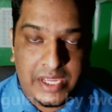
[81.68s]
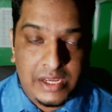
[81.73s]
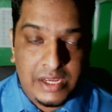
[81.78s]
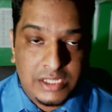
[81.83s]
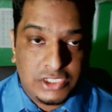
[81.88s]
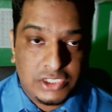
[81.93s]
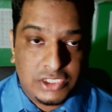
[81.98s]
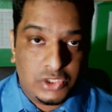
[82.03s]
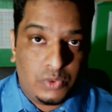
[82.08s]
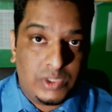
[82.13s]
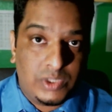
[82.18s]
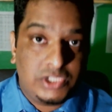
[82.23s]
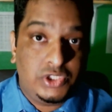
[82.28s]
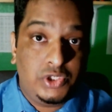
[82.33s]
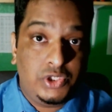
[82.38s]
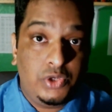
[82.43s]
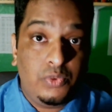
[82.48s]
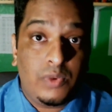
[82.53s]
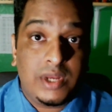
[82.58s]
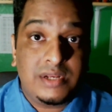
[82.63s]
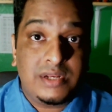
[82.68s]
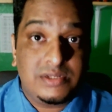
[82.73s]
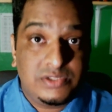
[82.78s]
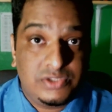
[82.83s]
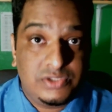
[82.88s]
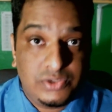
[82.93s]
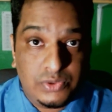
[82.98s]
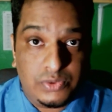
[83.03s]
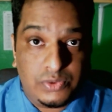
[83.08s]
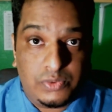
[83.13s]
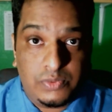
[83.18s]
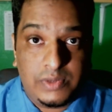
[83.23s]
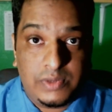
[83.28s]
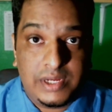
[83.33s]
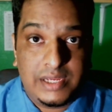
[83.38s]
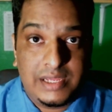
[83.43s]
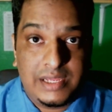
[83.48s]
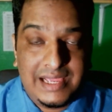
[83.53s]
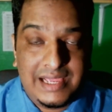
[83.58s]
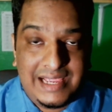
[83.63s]
So what you want to do
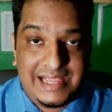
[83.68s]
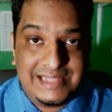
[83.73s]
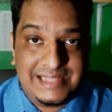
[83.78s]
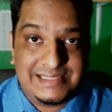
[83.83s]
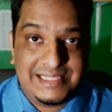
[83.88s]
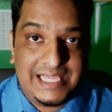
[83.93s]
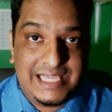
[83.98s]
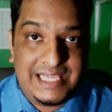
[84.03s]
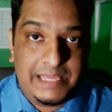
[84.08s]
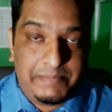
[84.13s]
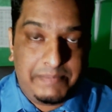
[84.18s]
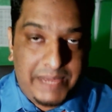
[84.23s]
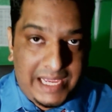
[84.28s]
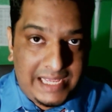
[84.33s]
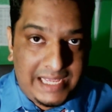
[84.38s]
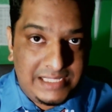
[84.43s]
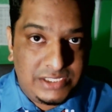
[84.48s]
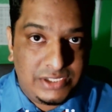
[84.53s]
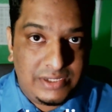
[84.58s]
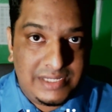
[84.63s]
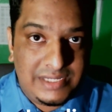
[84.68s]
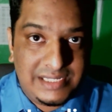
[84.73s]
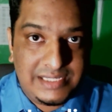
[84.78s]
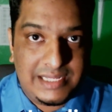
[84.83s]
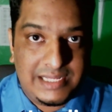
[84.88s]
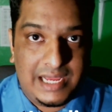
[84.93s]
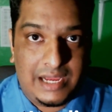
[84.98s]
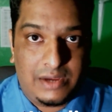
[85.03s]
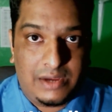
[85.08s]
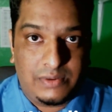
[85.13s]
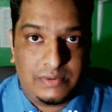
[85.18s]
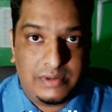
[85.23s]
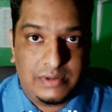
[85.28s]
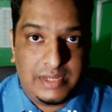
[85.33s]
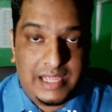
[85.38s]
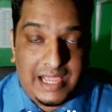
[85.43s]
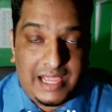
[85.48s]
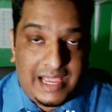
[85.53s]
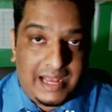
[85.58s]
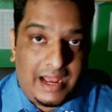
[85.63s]
is keep insulin down
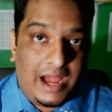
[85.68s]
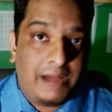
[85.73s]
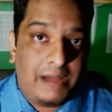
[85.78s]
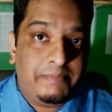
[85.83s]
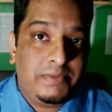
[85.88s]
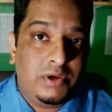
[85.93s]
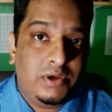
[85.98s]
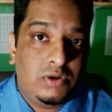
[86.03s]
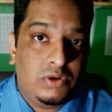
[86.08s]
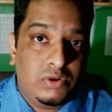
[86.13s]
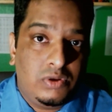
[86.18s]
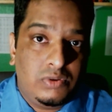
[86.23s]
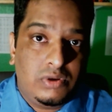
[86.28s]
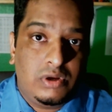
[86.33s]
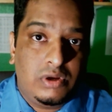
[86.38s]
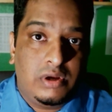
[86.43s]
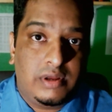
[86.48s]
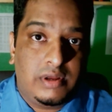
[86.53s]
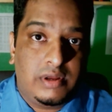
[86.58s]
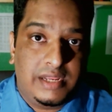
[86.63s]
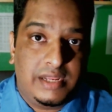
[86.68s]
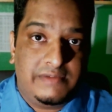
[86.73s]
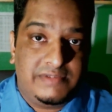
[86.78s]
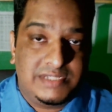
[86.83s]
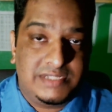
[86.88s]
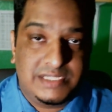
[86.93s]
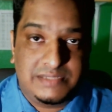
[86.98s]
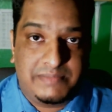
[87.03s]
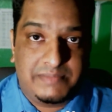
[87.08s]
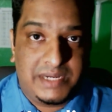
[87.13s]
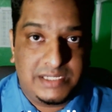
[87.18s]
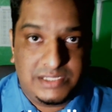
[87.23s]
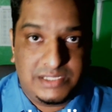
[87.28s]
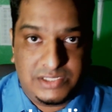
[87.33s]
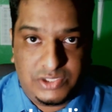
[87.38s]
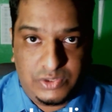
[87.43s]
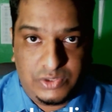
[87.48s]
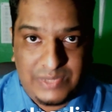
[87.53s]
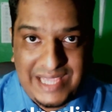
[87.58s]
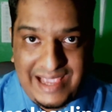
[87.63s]
and up your glucagon levels as much
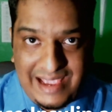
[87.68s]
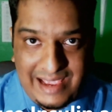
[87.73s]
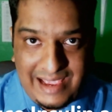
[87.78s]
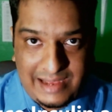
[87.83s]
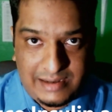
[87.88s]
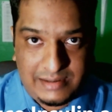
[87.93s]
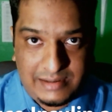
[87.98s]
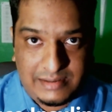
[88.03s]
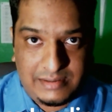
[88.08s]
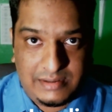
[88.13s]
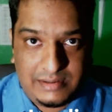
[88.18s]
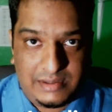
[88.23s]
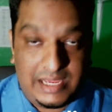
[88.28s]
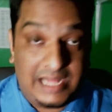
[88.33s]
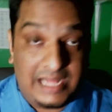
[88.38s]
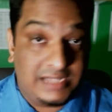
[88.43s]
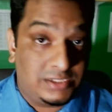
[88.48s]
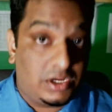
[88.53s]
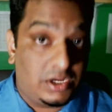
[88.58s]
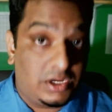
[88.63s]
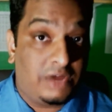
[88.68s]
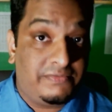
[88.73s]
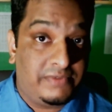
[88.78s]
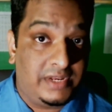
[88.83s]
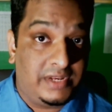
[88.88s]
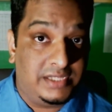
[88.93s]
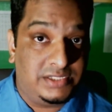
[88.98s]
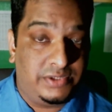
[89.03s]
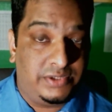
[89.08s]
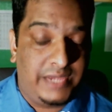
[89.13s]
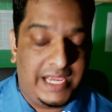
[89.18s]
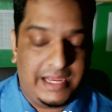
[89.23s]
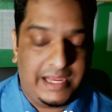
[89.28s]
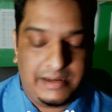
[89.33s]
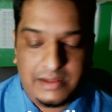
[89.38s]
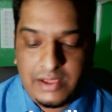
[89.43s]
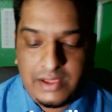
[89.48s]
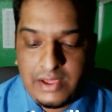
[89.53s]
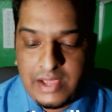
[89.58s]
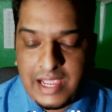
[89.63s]
as you can and as often as you can.
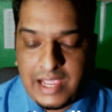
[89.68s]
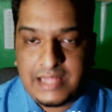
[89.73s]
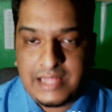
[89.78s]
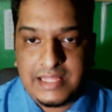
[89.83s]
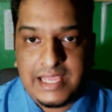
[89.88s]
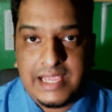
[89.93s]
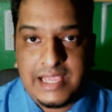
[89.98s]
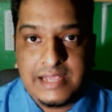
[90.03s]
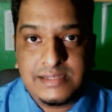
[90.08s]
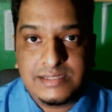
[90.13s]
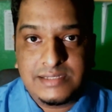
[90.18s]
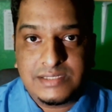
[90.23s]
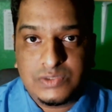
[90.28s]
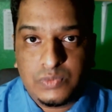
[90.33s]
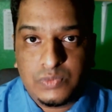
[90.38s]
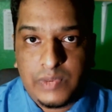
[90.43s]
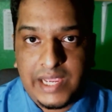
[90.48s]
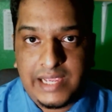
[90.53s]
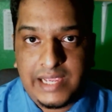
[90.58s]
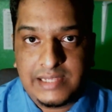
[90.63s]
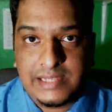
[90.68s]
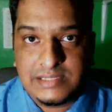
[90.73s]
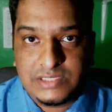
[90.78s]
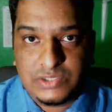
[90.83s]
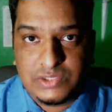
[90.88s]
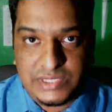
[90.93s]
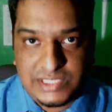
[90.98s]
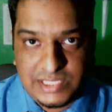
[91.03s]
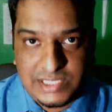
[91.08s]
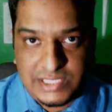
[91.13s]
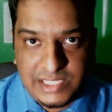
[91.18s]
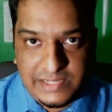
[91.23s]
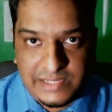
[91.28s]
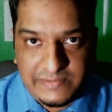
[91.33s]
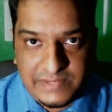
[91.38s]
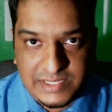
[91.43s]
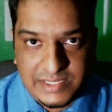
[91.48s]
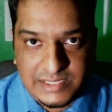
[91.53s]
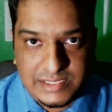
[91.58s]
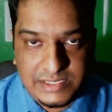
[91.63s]
And the easiest ways to achieve
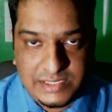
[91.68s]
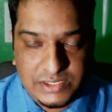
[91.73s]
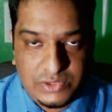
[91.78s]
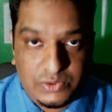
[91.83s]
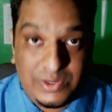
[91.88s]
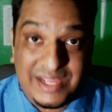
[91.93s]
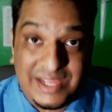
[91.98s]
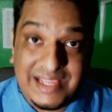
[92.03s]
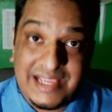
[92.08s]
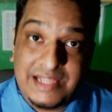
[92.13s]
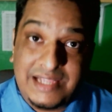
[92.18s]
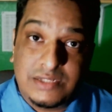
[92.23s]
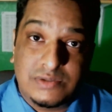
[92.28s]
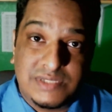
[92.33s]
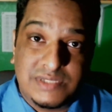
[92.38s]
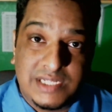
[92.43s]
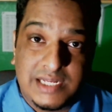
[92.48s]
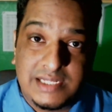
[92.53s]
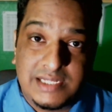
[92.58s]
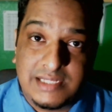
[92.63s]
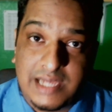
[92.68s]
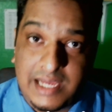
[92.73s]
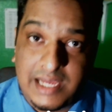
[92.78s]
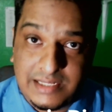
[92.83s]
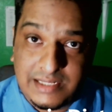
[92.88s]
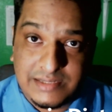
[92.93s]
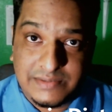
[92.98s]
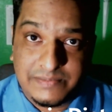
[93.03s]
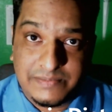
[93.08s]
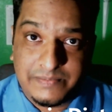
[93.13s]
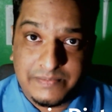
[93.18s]
this is through a ketogenic diet